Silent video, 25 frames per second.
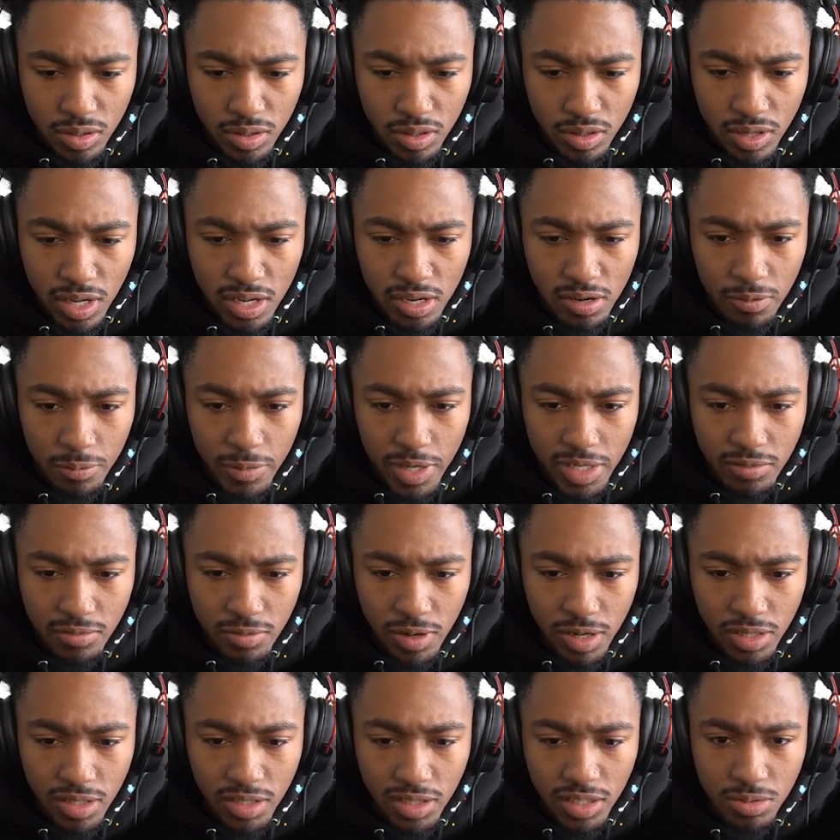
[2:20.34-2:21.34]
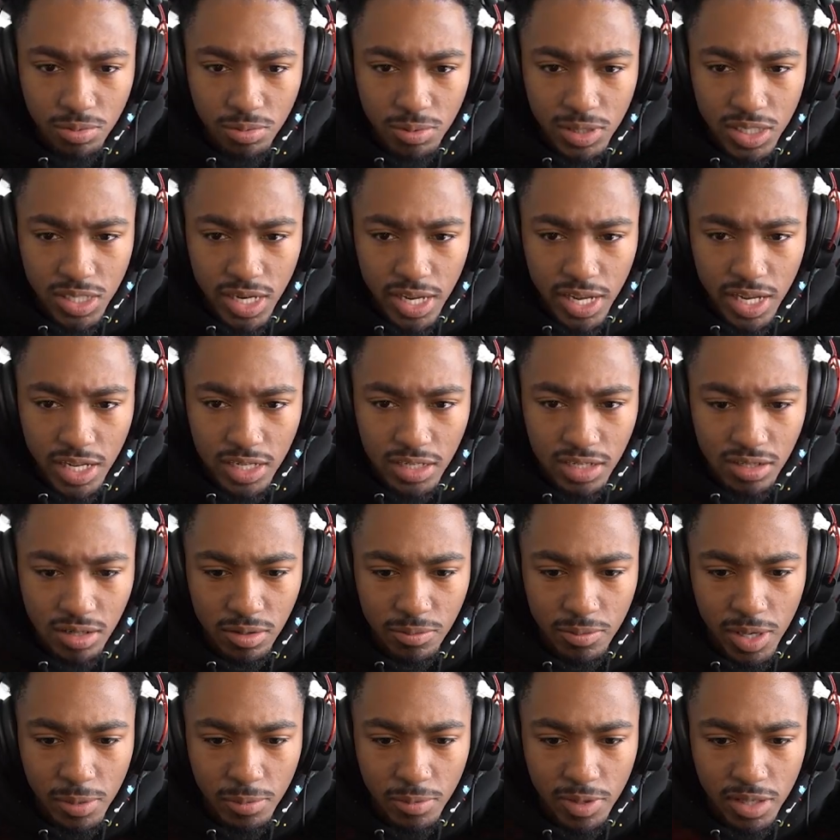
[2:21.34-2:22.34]
They gonna mess around and switch the answers
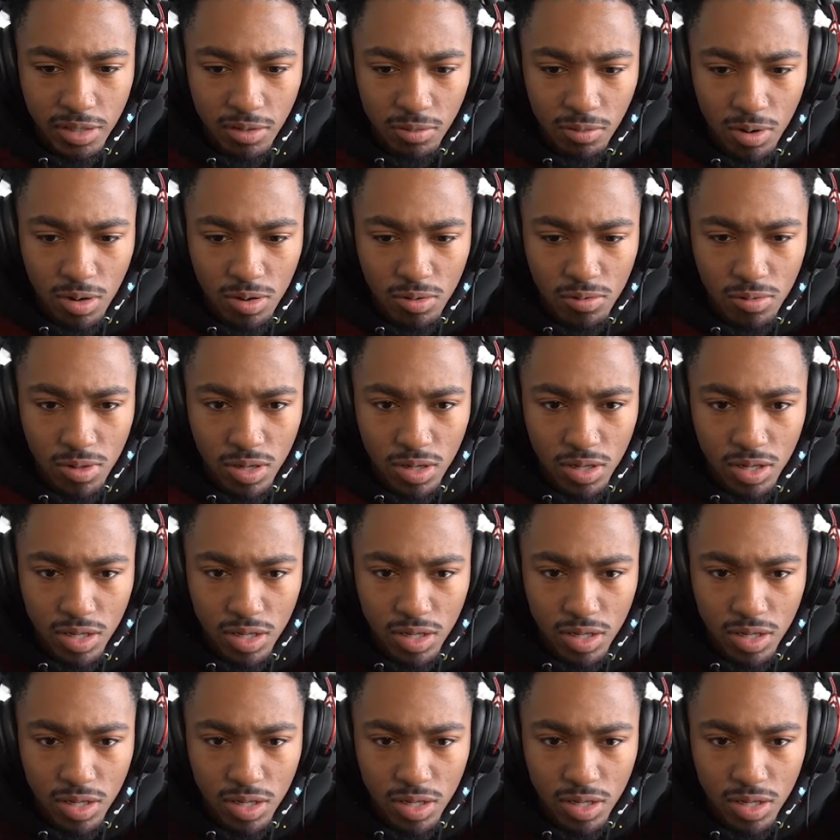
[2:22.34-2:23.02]
on me. I'm gonna hit the wrong one.